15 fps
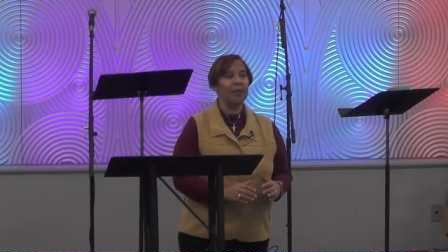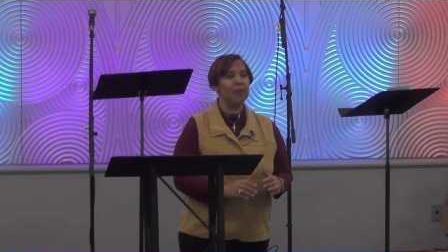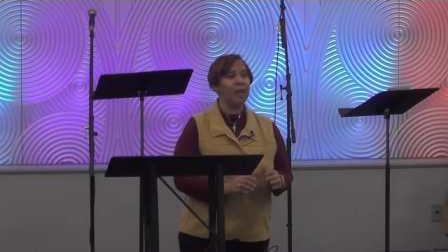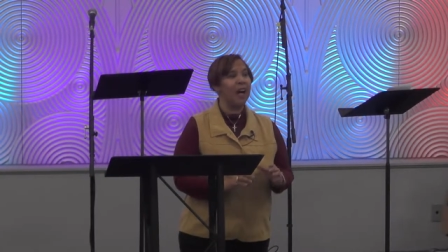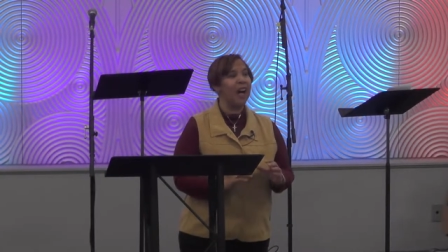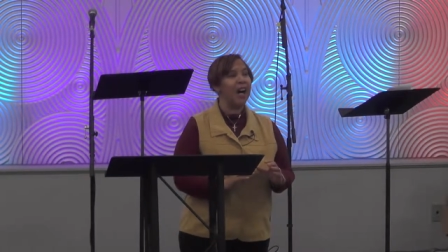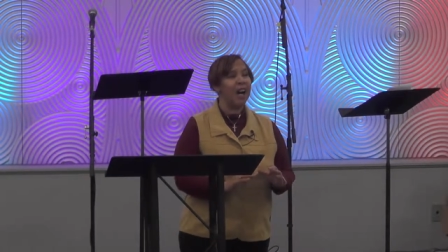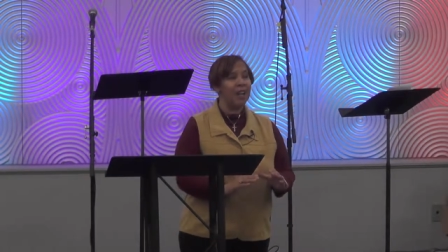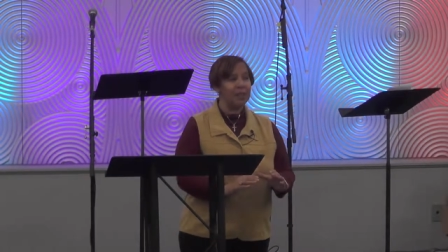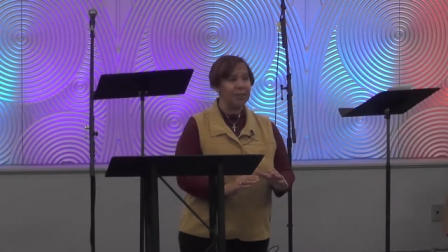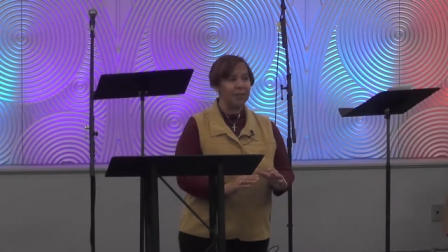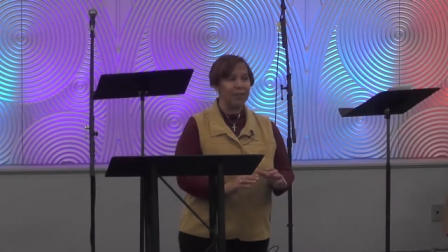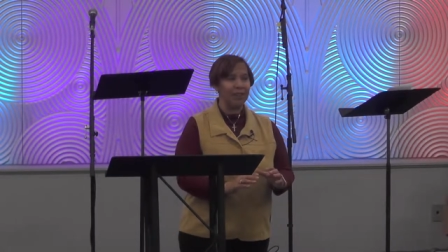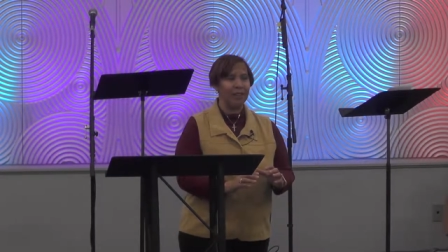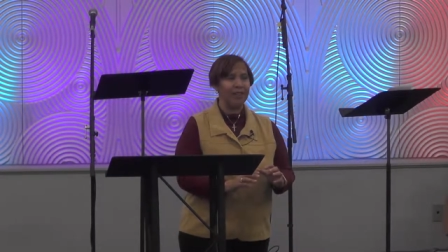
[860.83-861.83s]
The
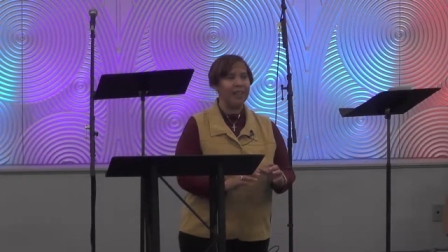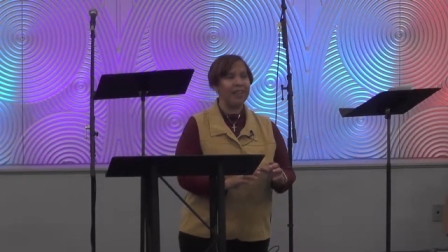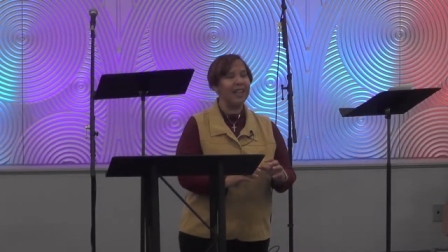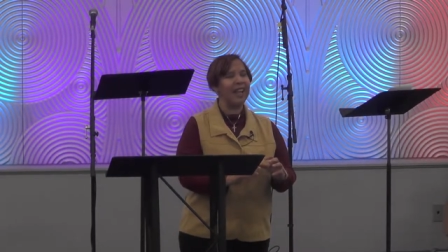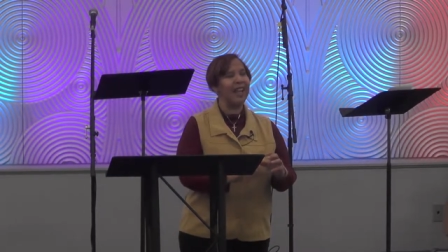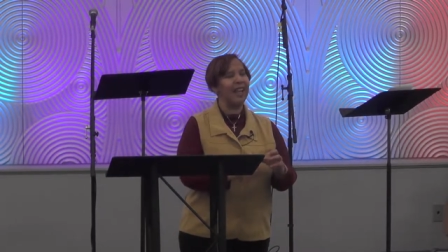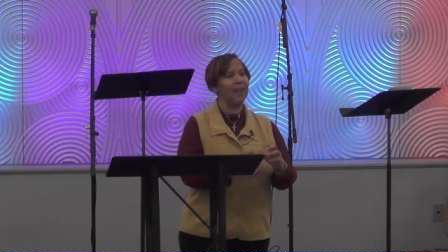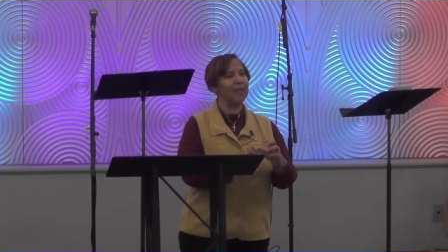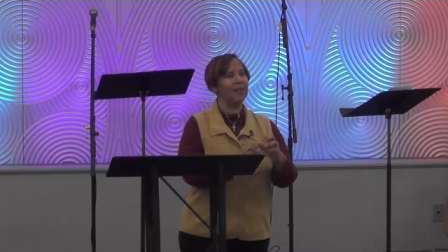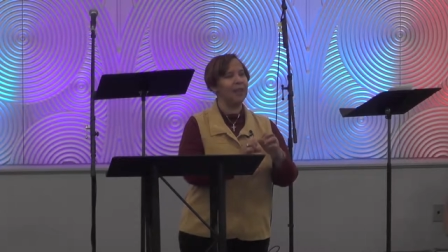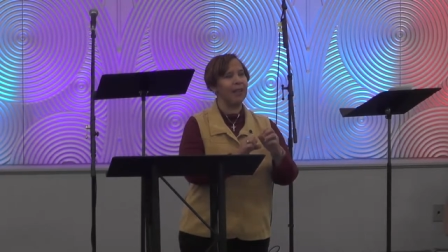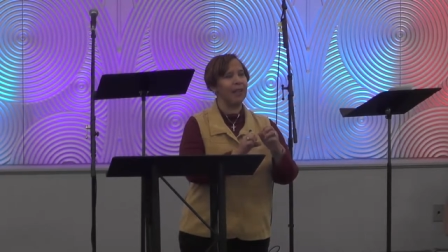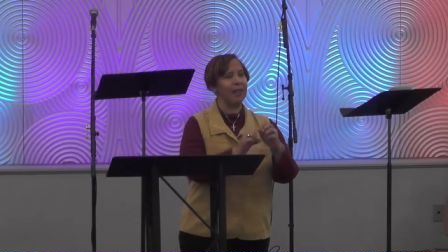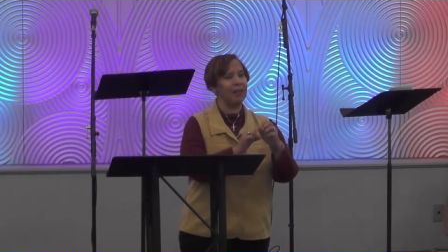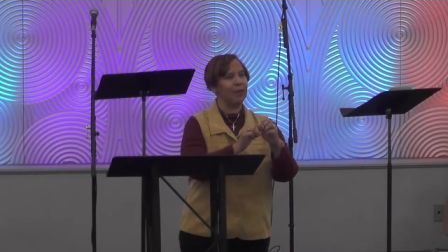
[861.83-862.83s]
honor and the,